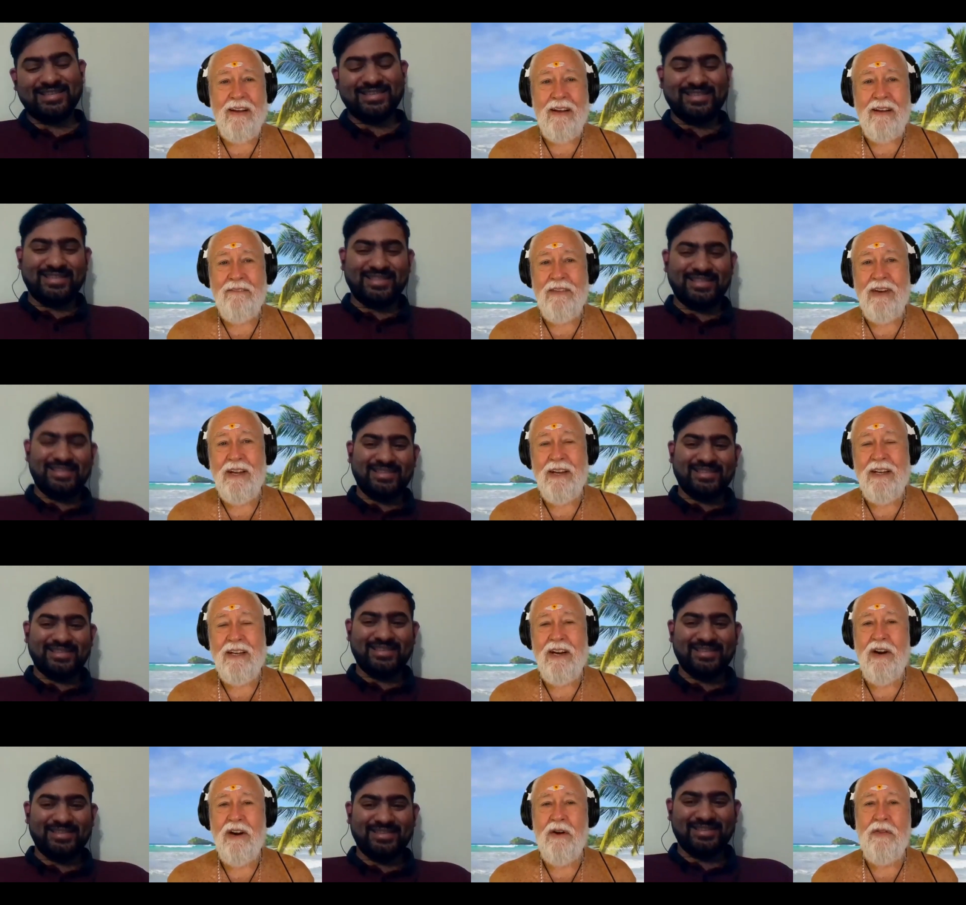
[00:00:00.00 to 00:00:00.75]

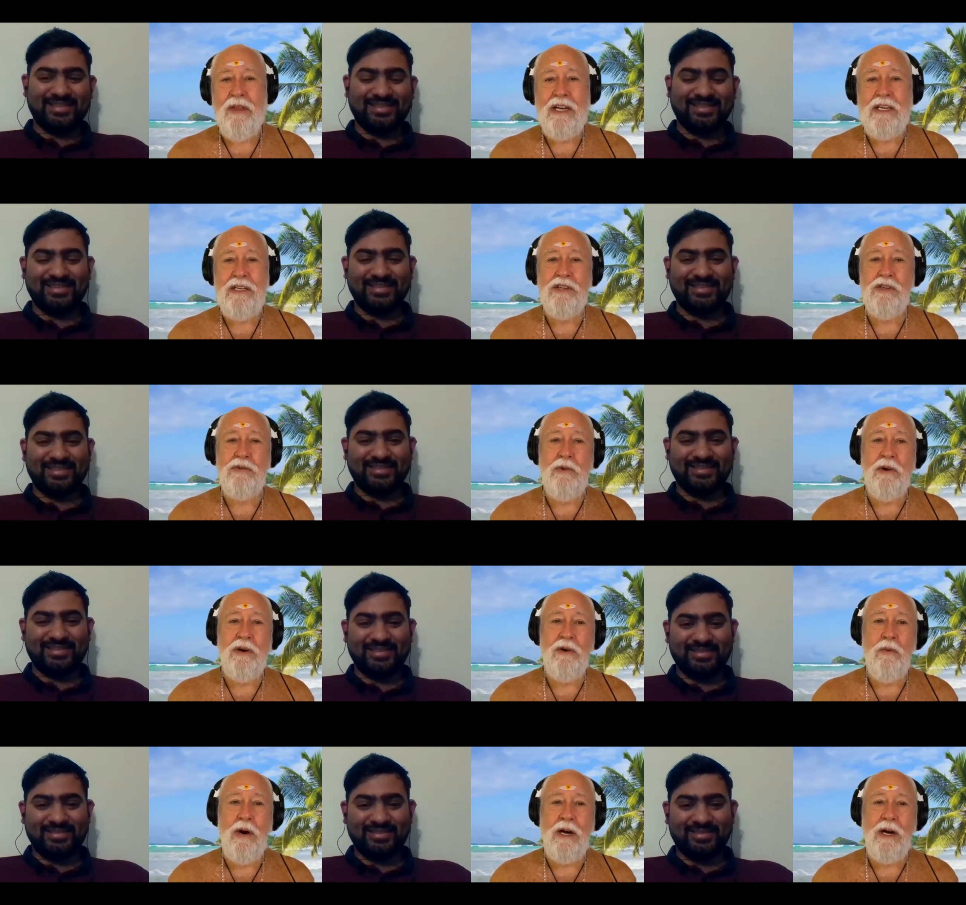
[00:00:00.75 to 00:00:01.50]
Speaker 1: but, you know, they just
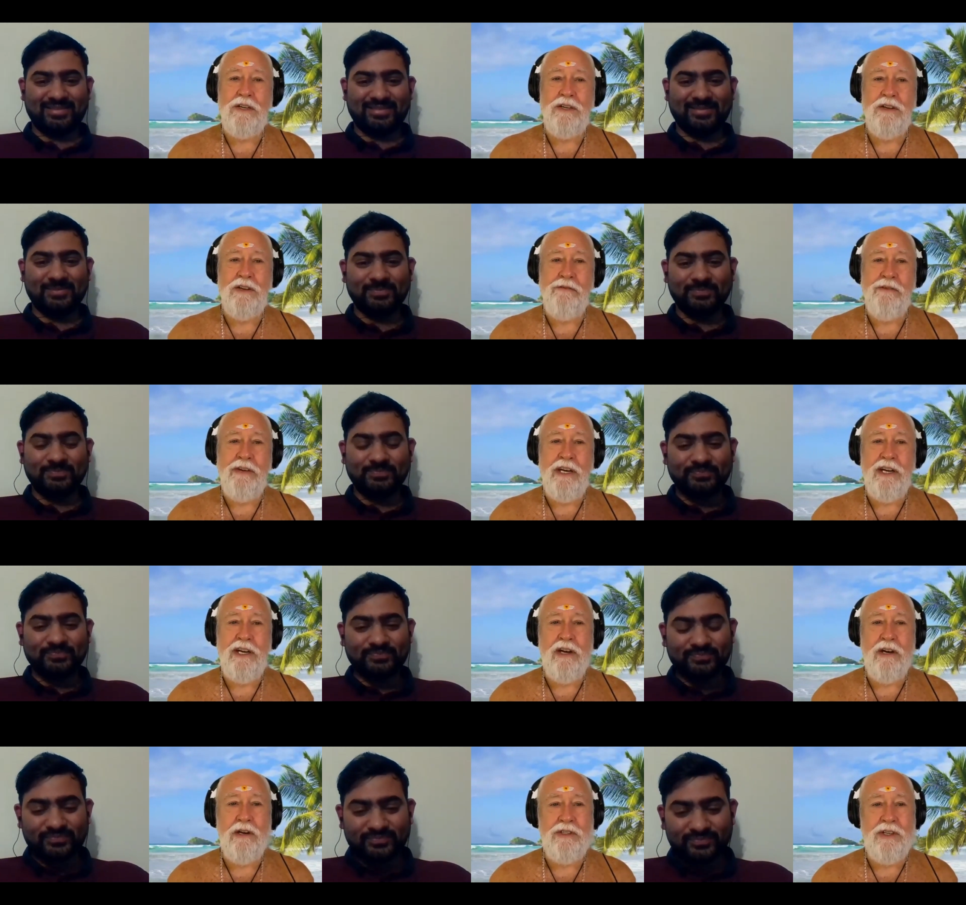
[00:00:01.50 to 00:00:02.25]
want to watch the
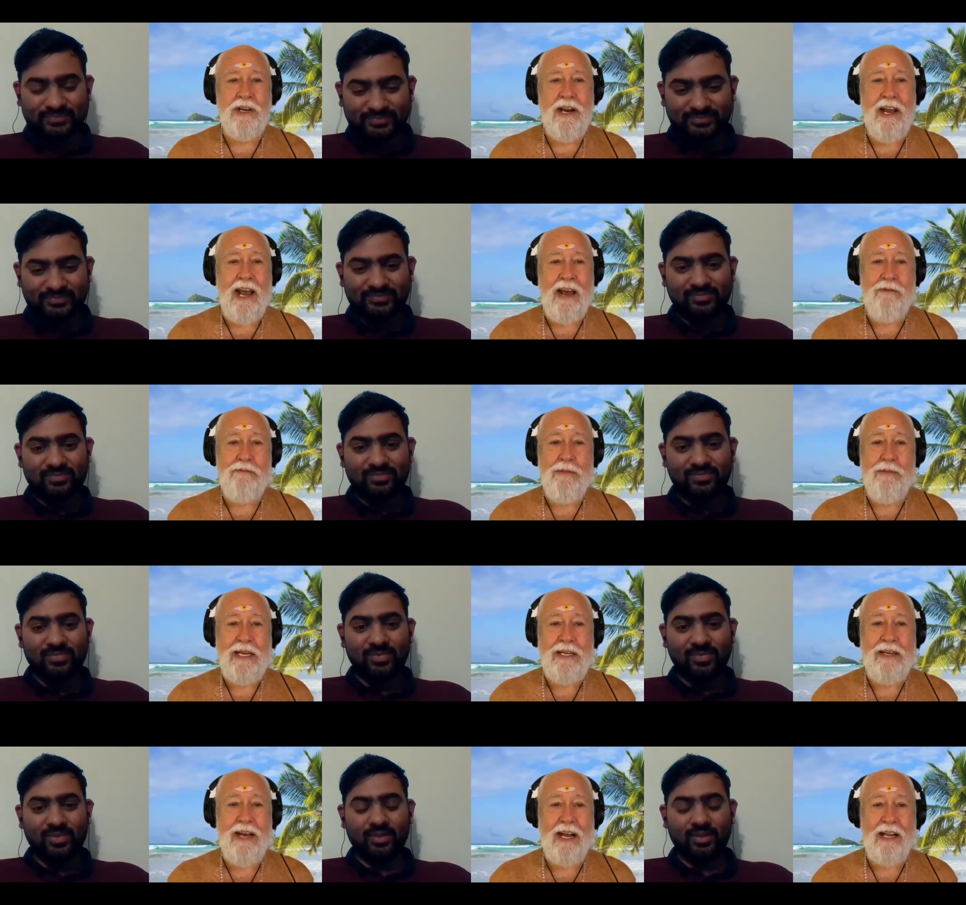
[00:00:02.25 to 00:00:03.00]
videos and have
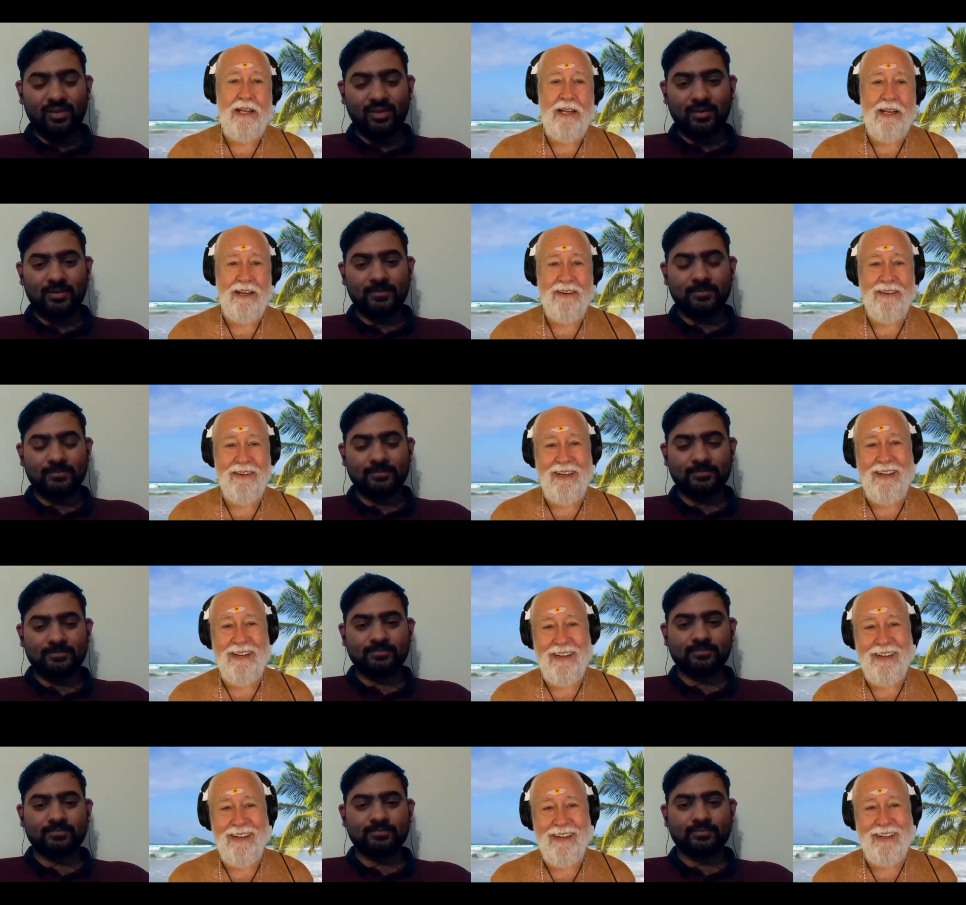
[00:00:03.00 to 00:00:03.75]
me tell
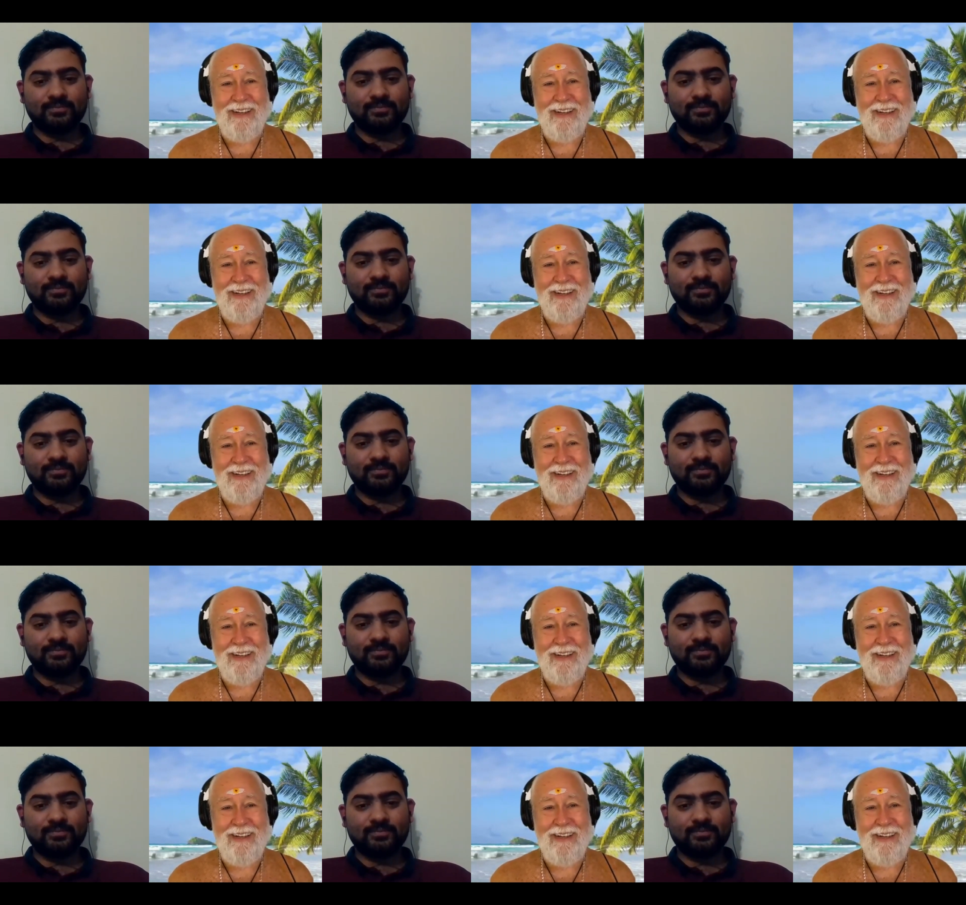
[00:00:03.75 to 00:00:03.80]
it.